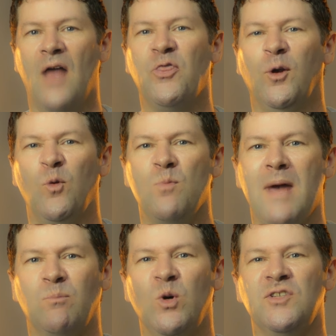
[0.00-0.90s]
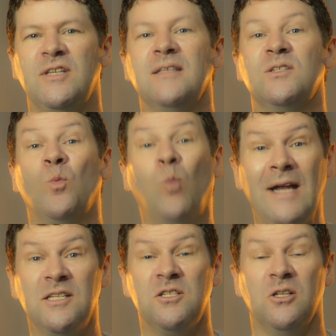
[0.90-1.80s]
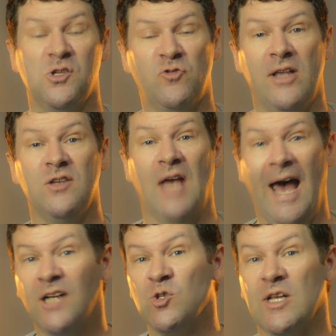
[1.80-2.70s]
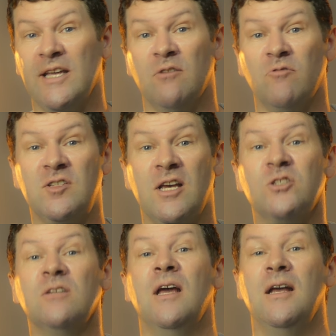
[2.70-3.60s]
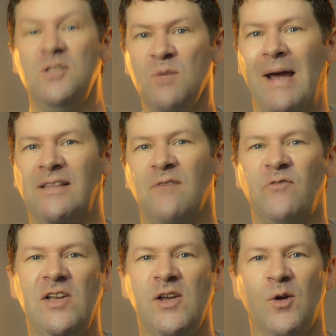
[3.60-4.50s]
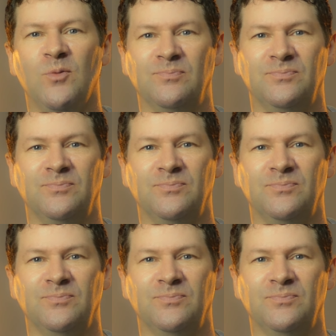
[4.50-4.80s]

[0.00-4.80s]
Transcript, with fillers: I thought it would make more sense to wait until Australia's actually in a recession to make that video.